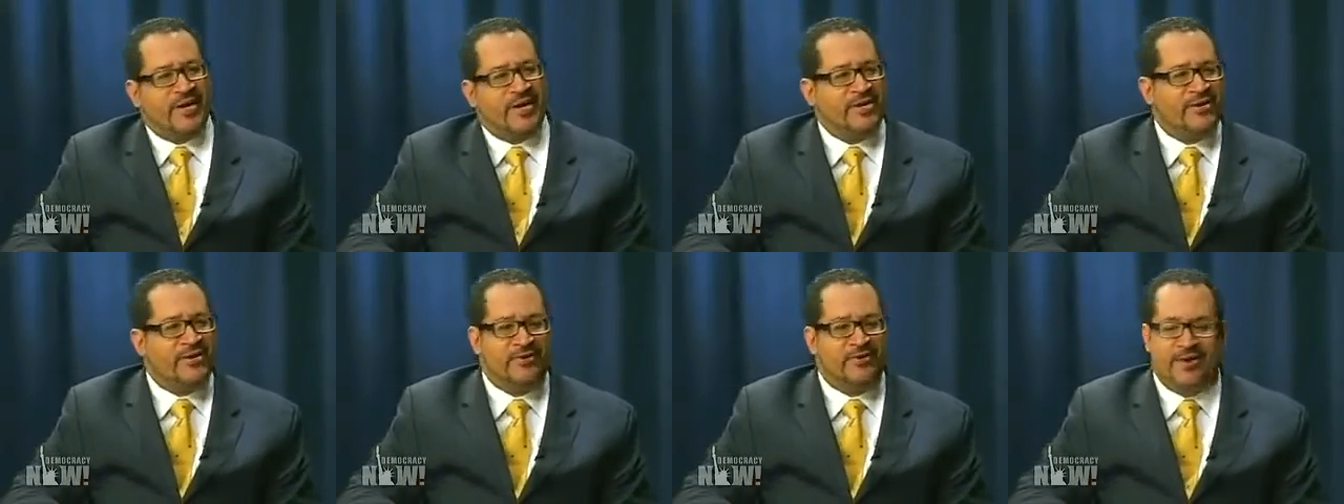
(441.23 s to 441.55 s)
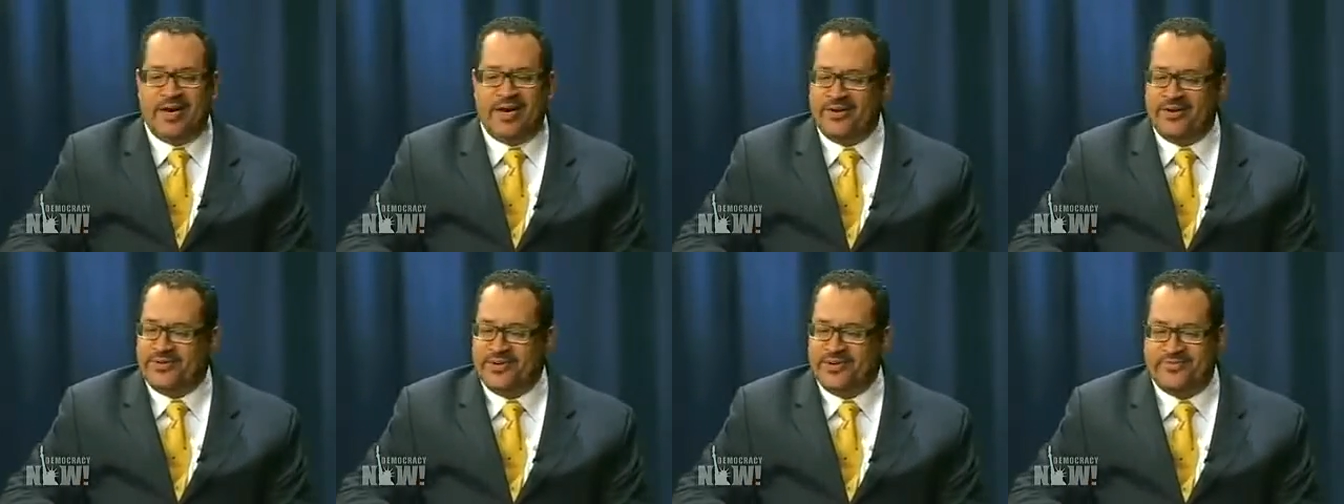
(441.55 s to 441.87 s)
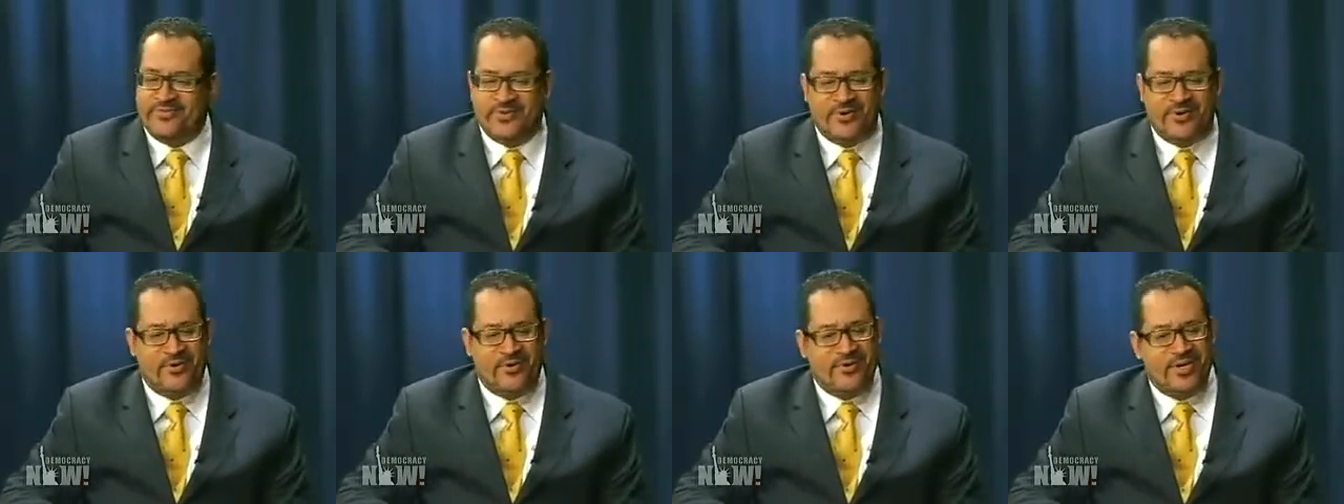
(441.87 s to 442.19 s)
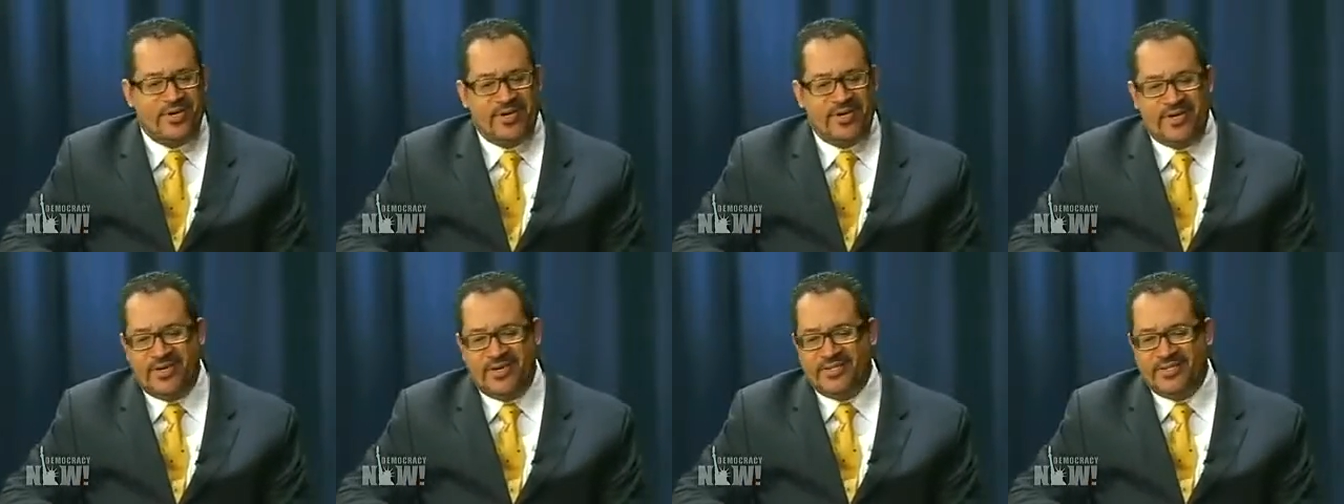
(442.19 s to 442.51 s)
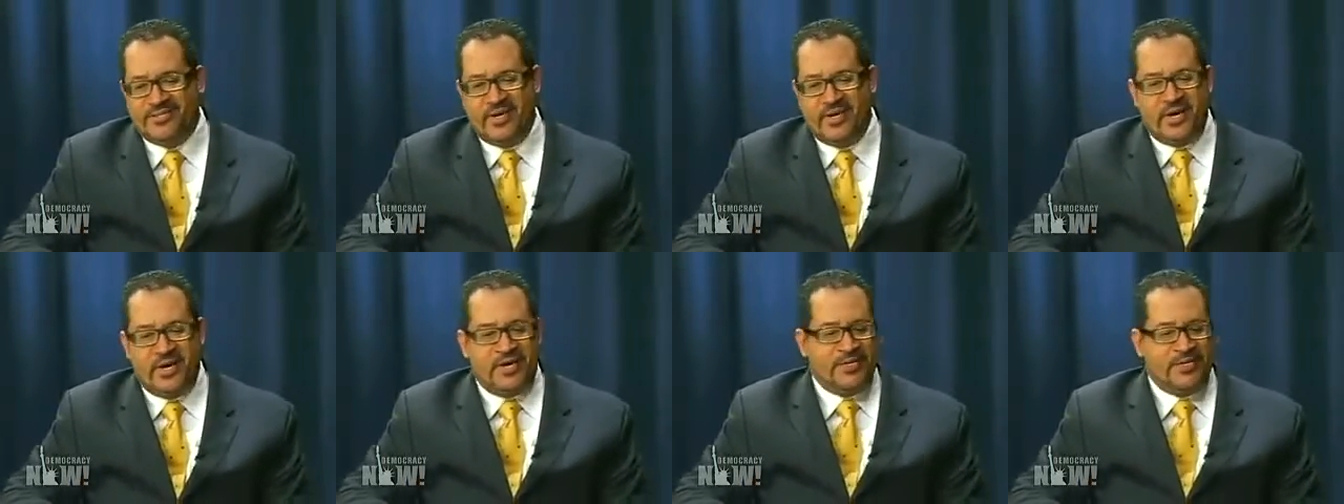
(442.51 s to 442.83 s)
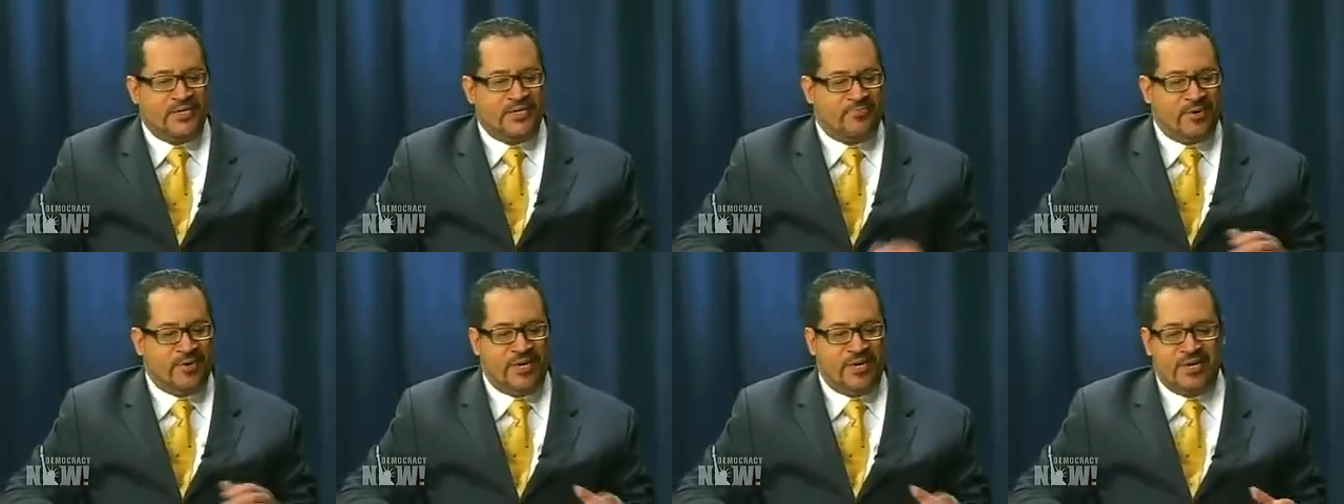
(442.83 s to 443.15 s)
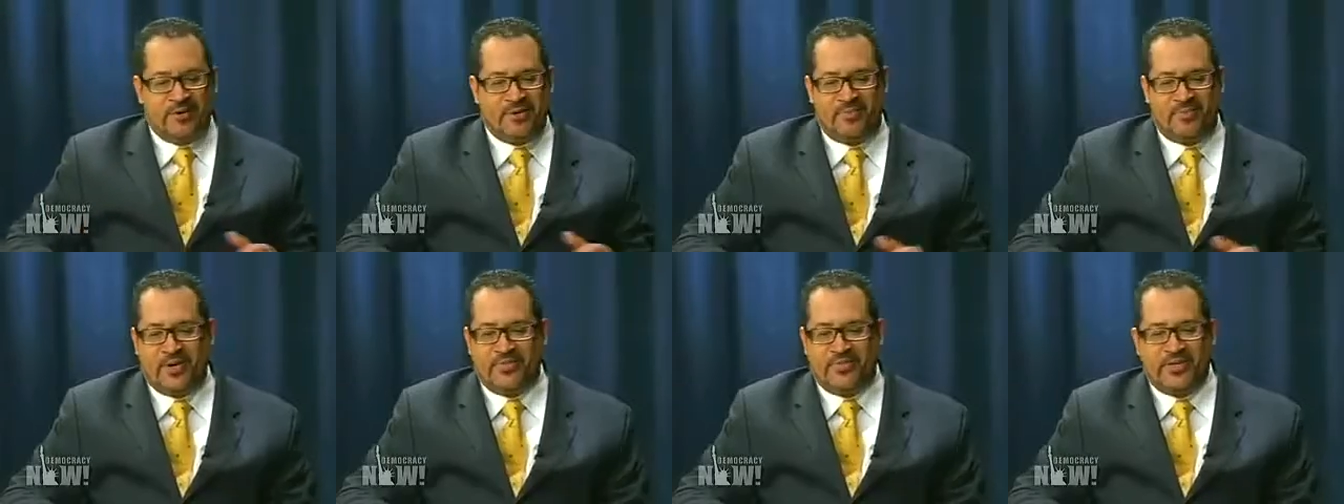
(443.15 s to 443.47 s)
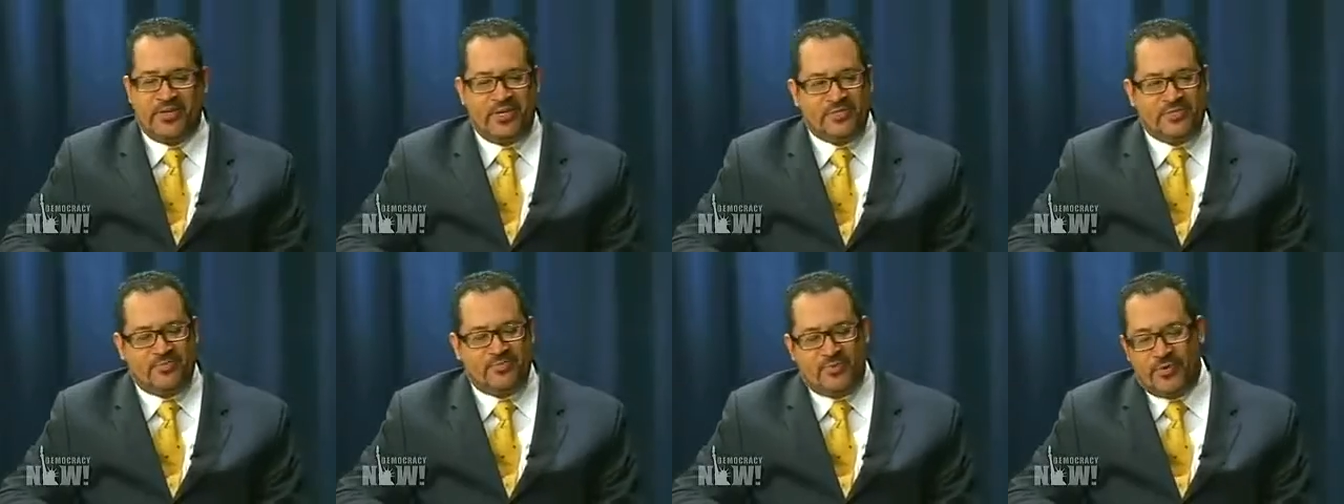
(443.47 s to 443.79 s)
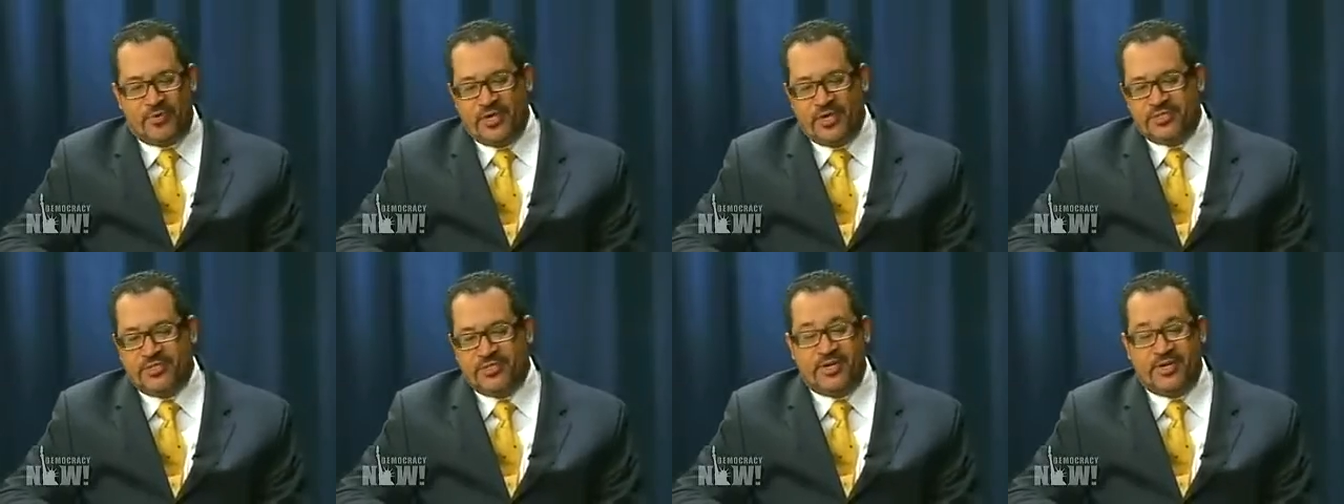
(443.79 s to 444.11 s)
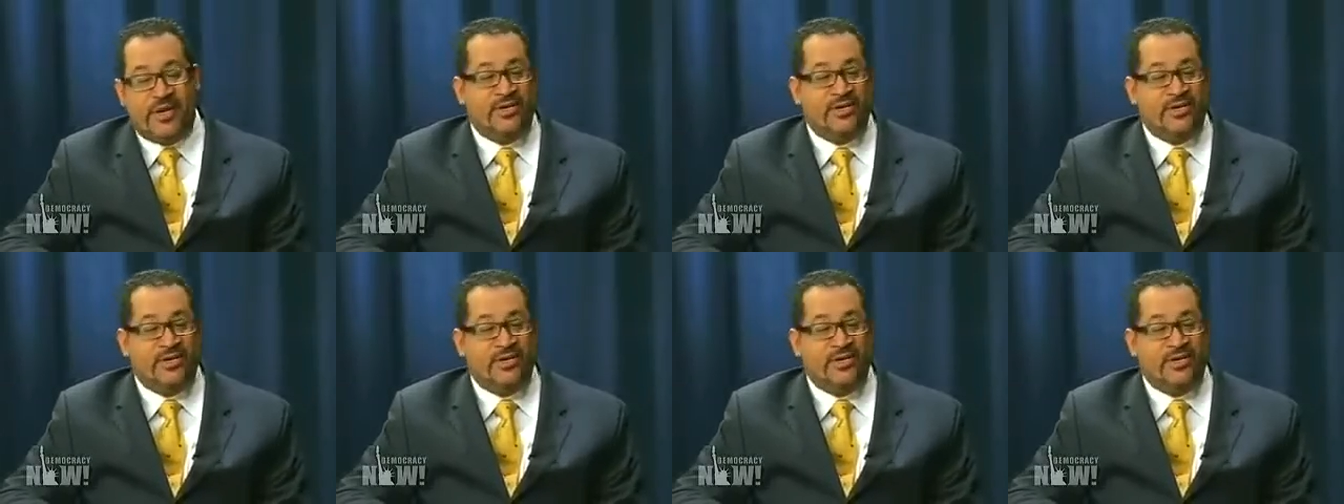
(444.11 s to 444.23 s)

I know how difficult it is depending upon the inspiration.